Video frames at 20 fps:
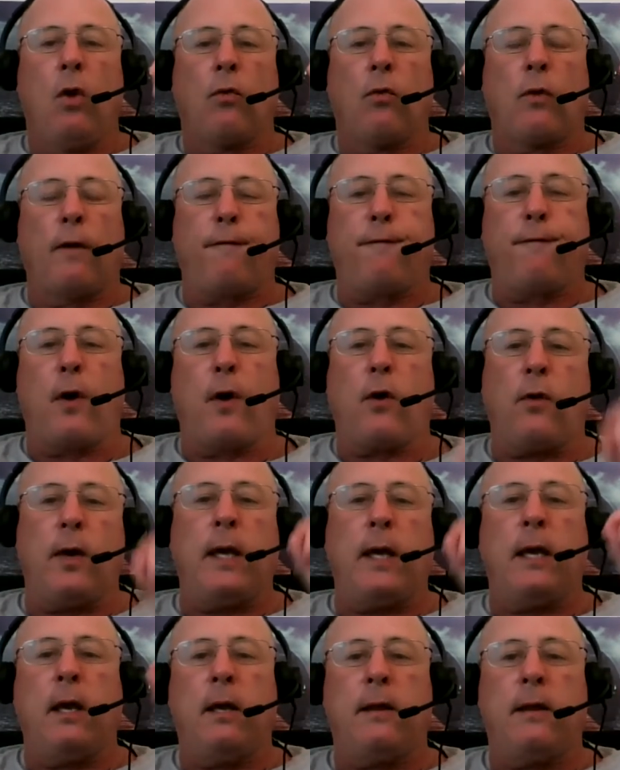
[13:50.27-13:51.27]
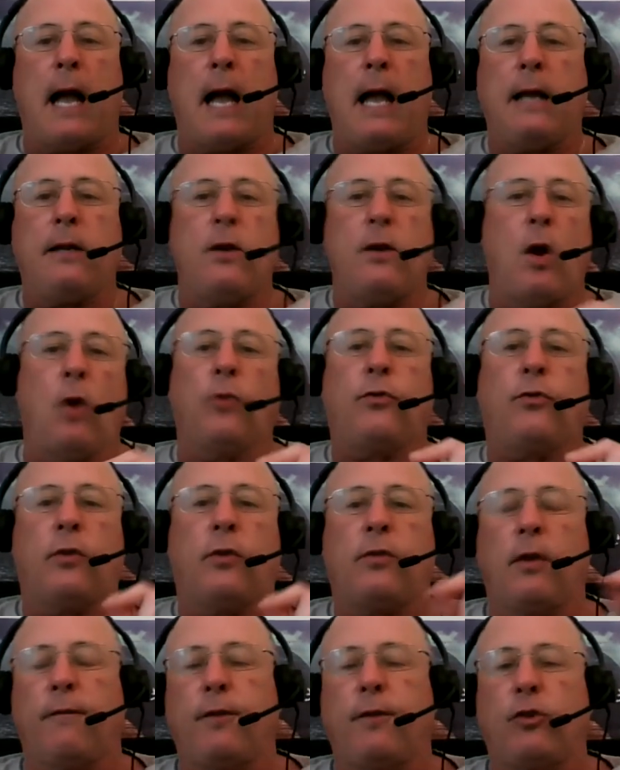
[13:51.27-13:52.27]
referring
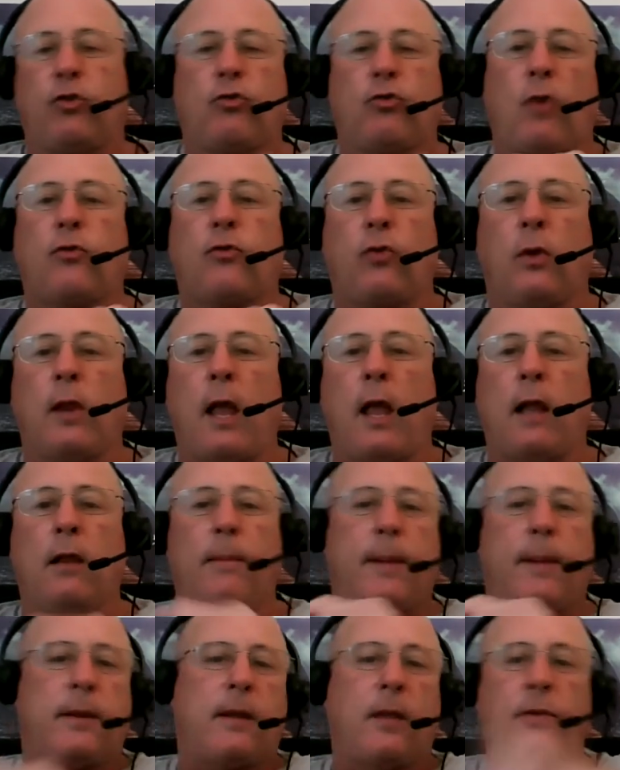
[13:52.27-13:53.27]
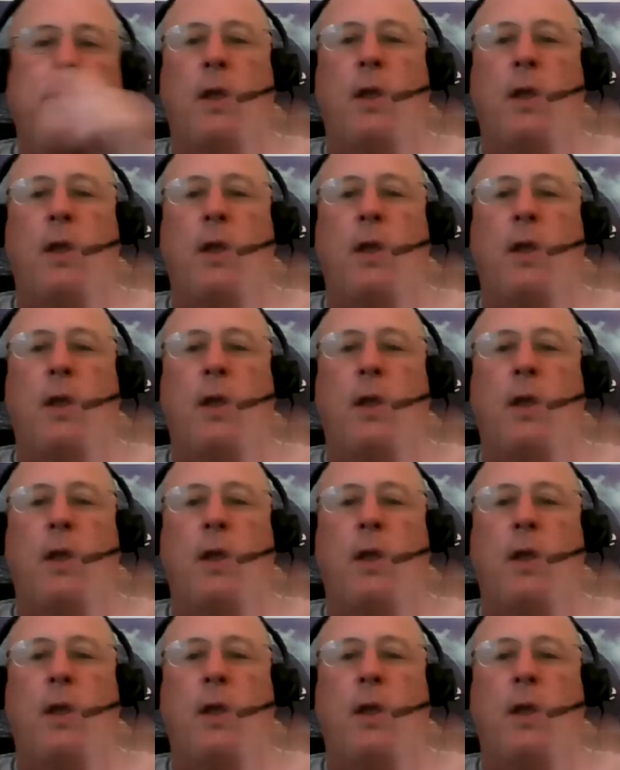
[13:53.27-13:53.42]
diagnosis of a structural element and